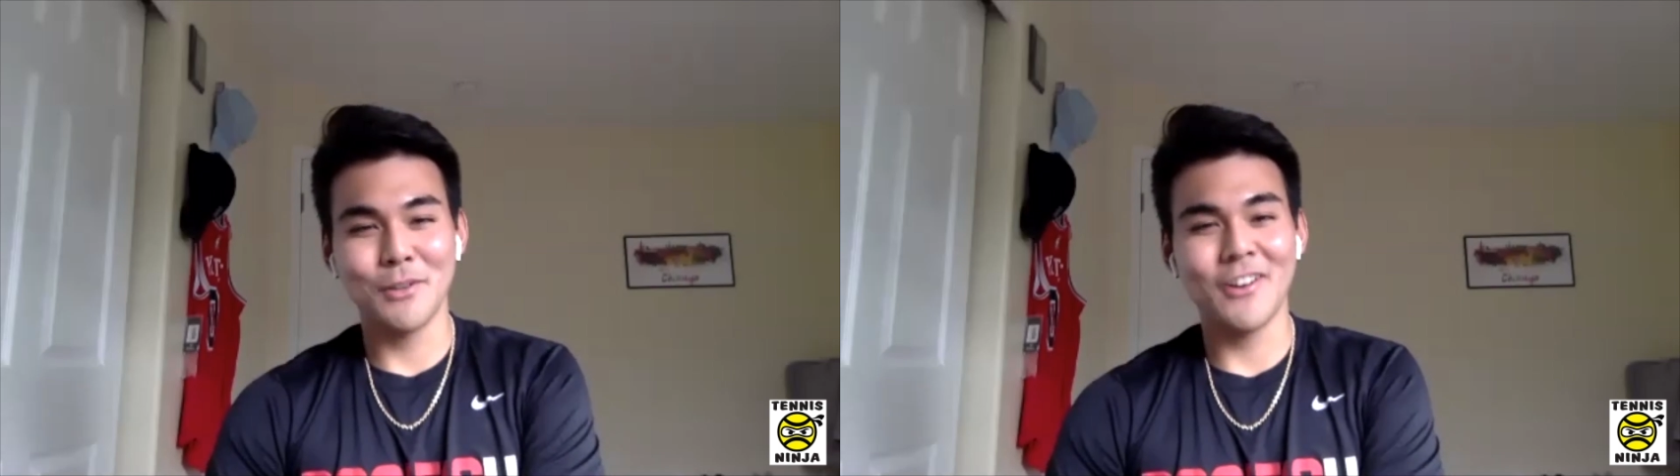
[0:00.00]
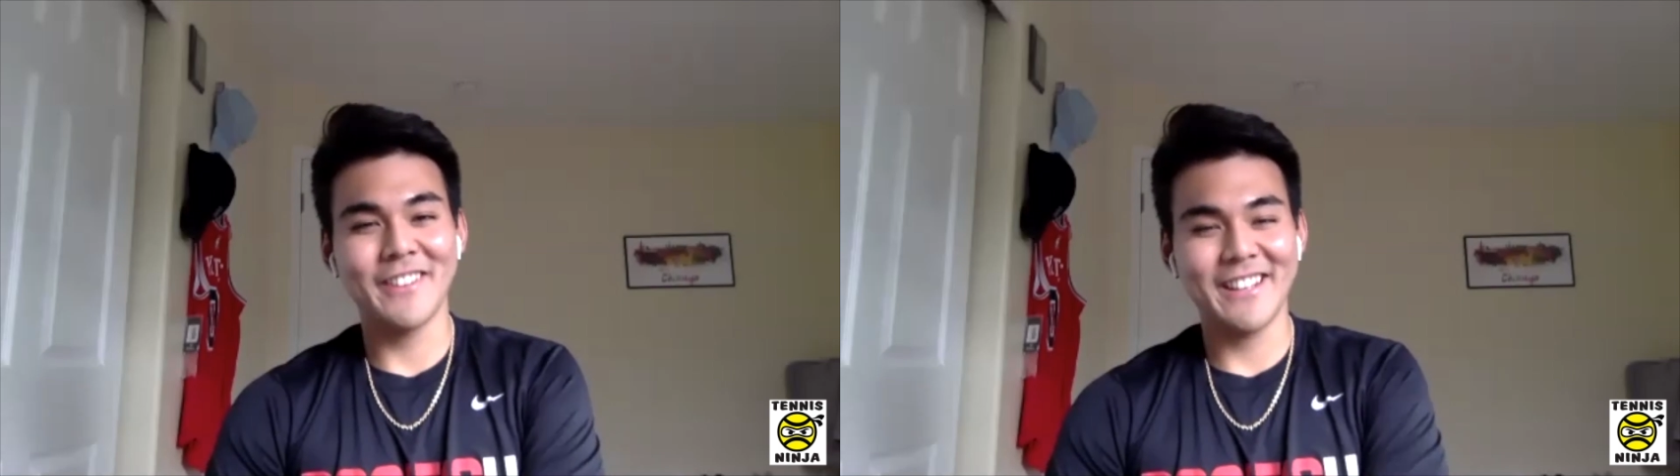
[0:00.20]

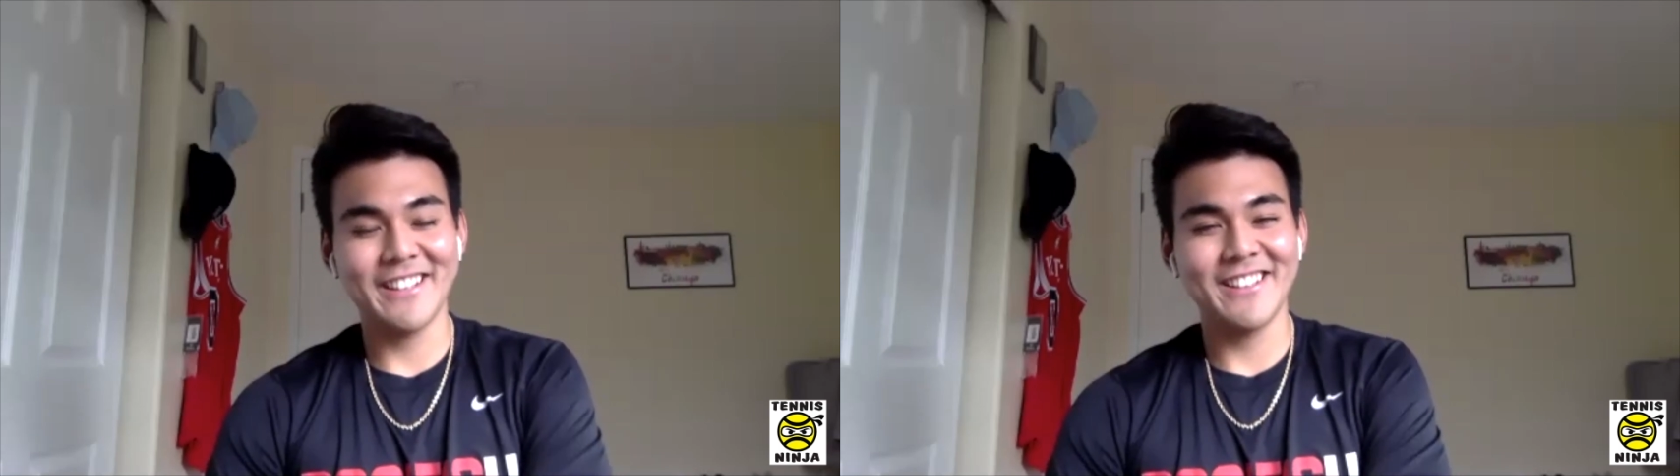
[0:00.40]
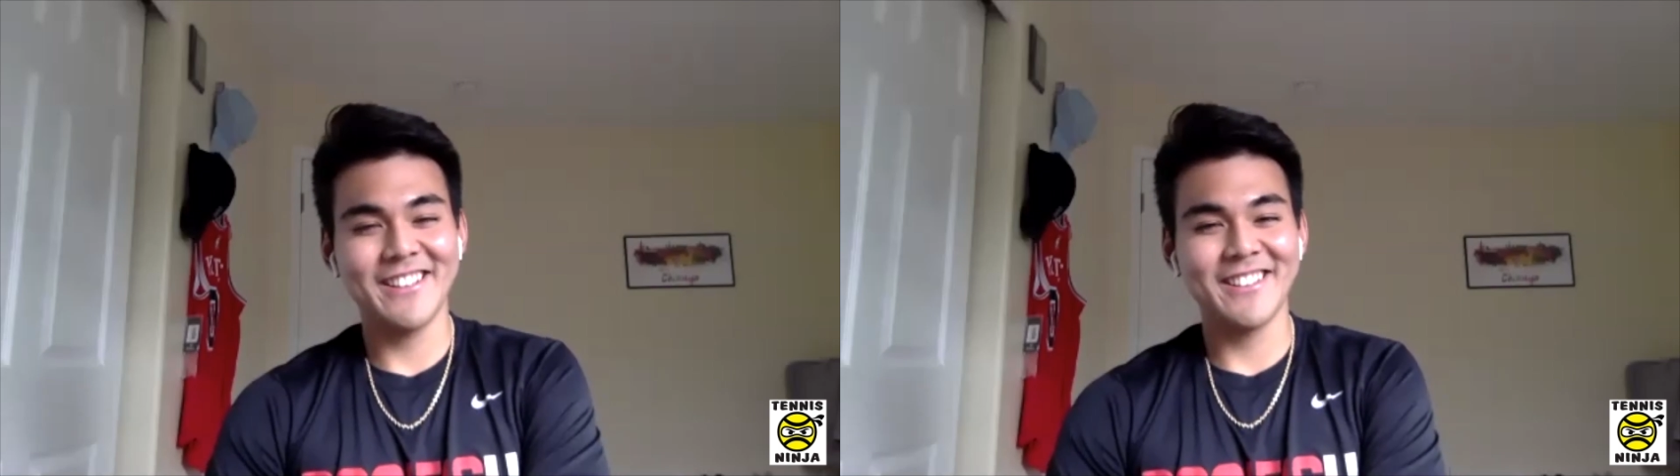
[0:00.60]
blonde
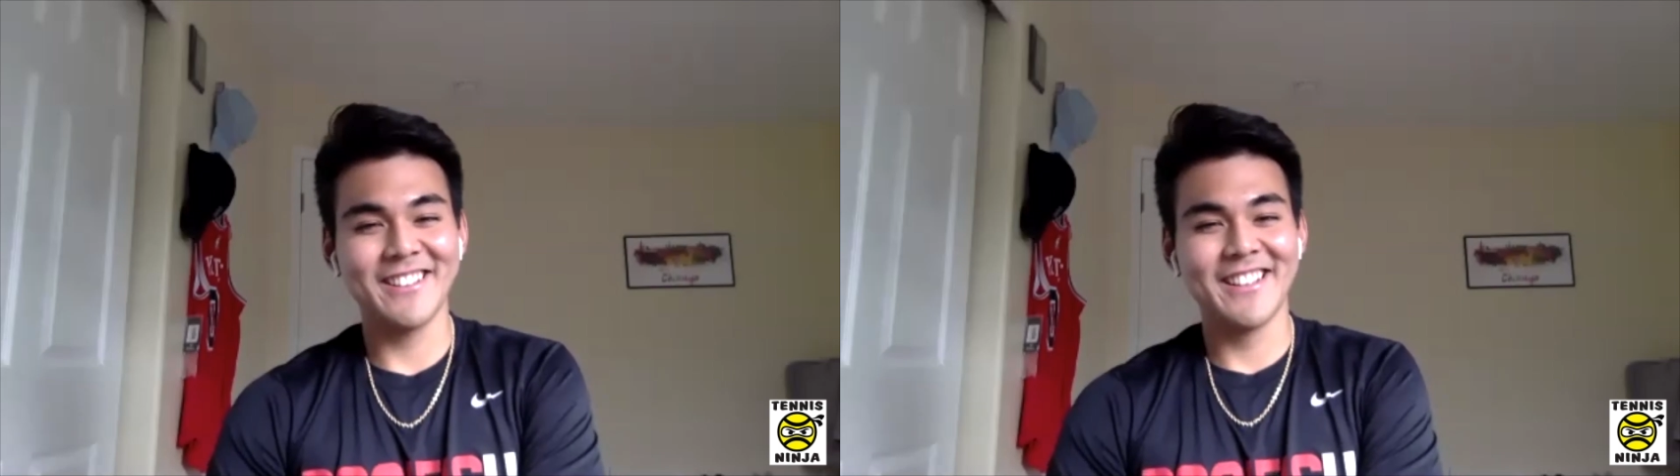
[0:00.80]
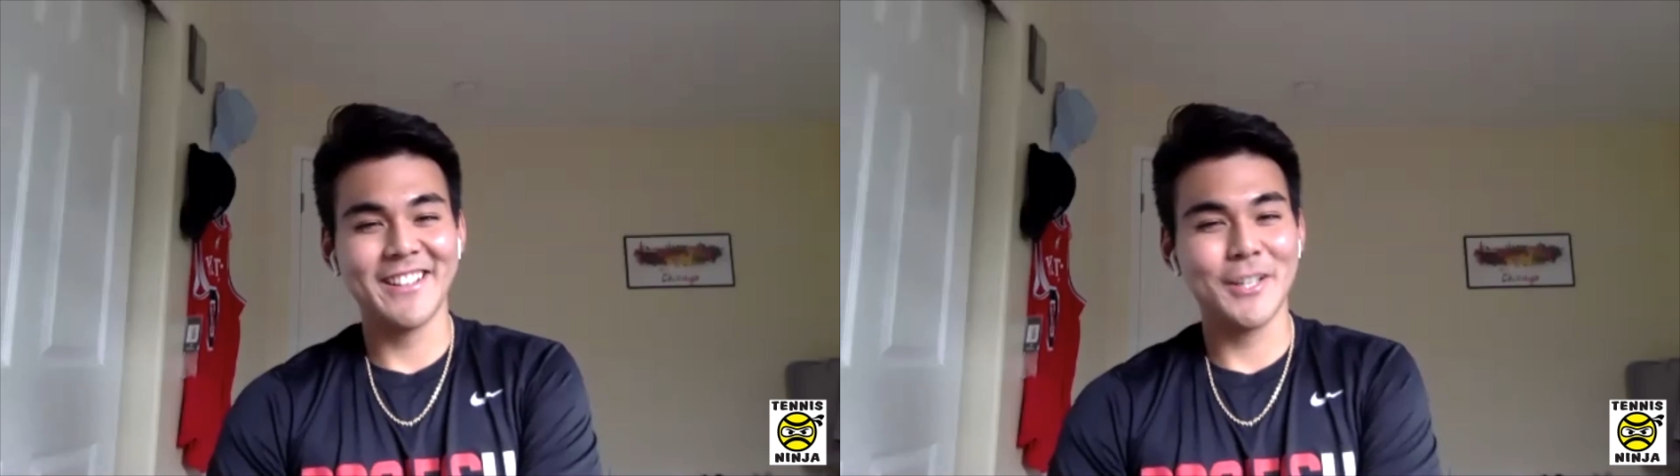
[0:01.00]
that year and
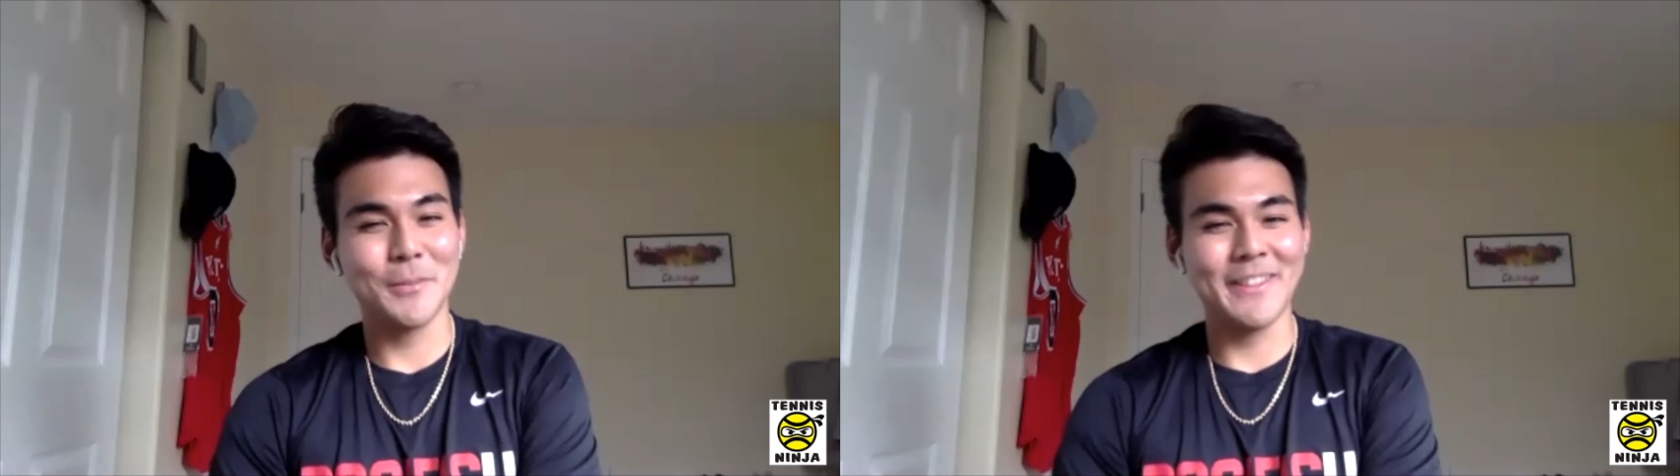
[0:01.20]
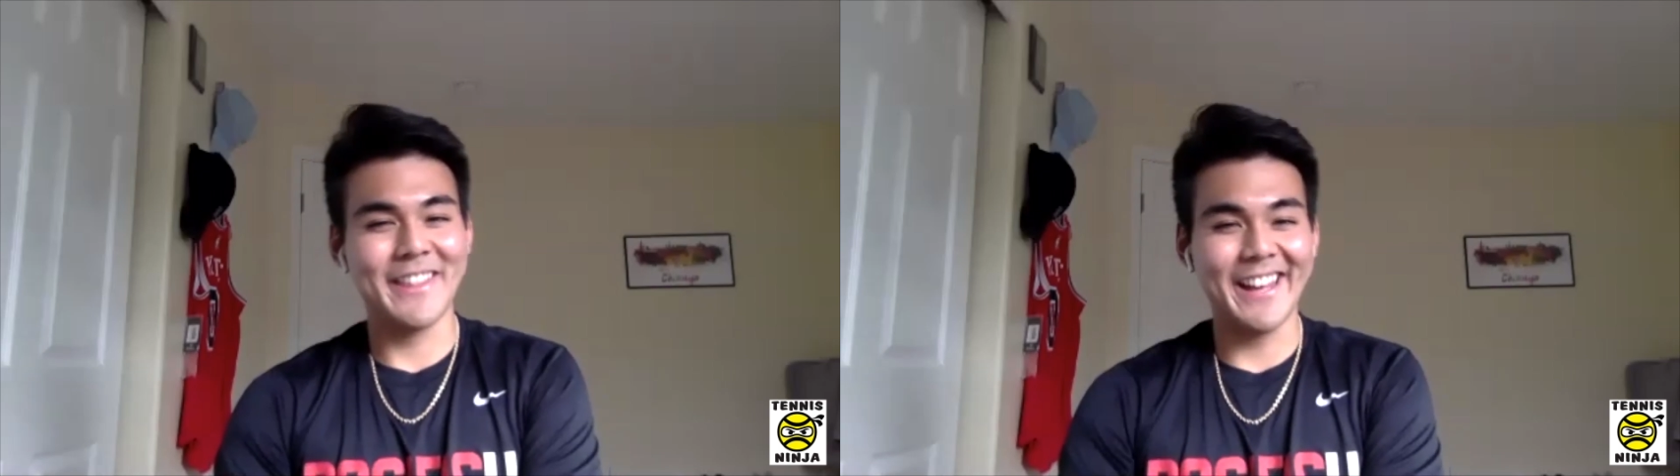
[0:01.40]
it could
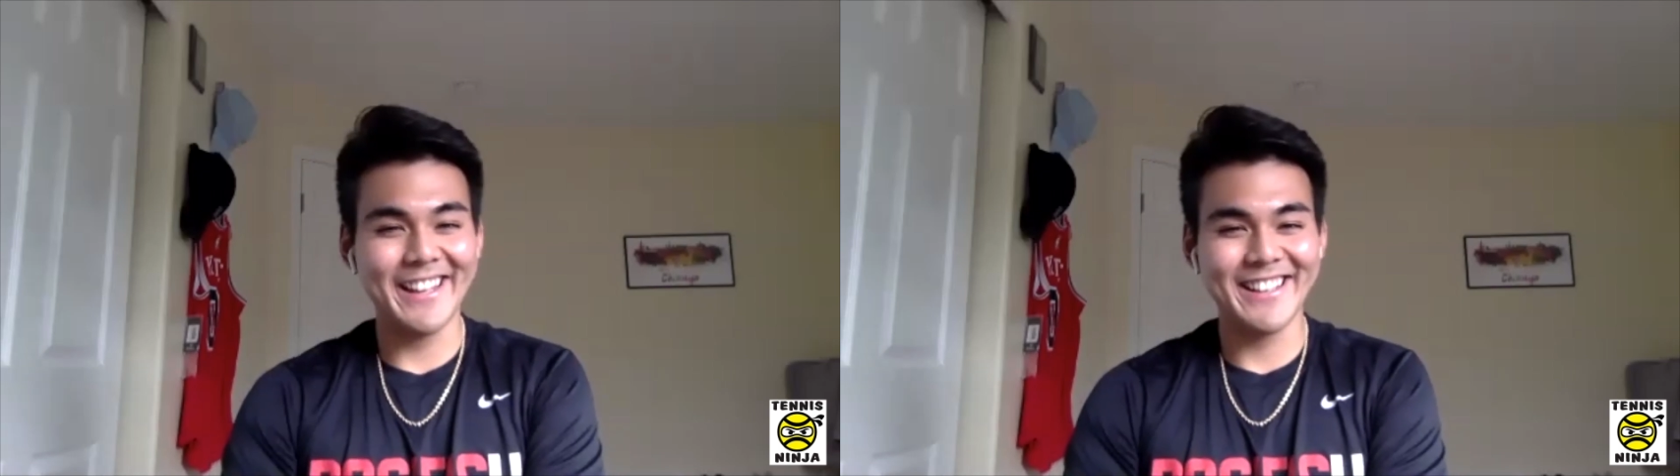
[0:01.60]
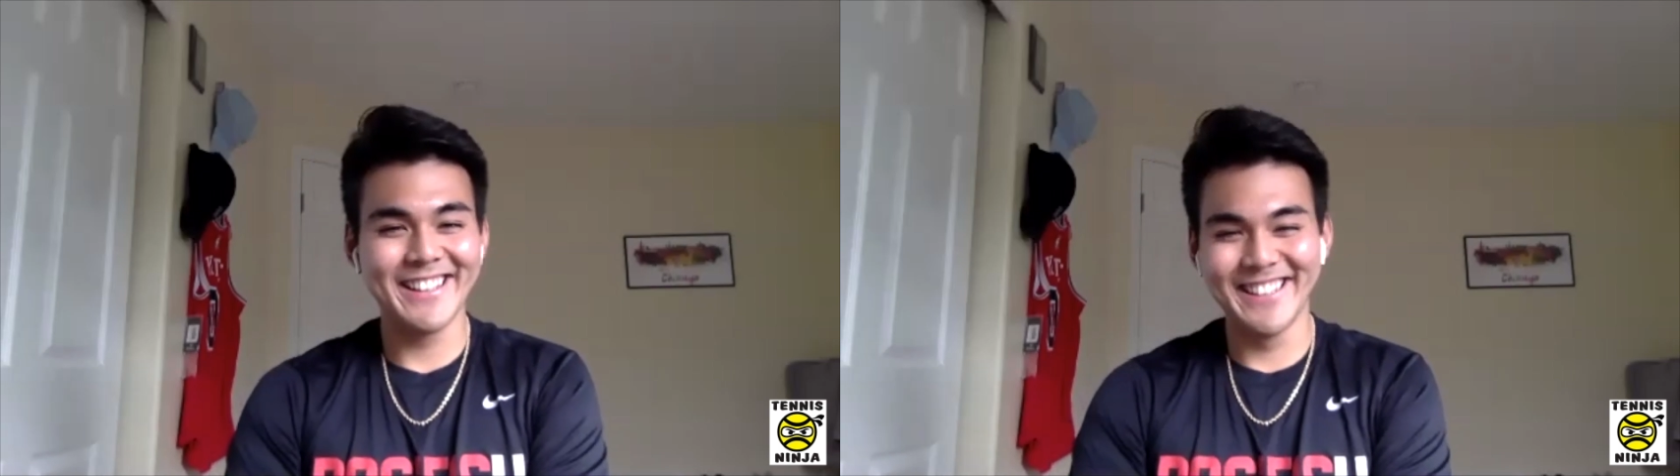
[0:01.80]
have been that.